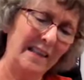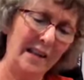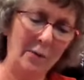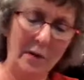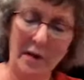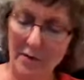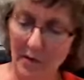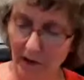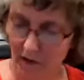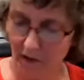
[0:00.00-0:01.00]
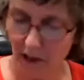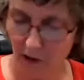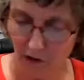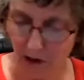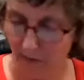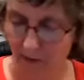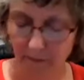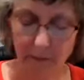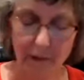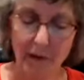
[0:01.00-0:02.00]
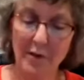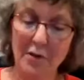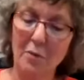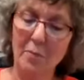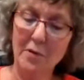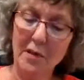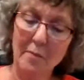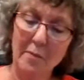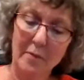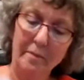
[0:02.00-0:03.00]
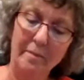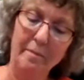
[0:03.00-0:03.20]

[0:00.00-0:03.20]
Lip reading: There we go. So there's 10 drops. Super simple.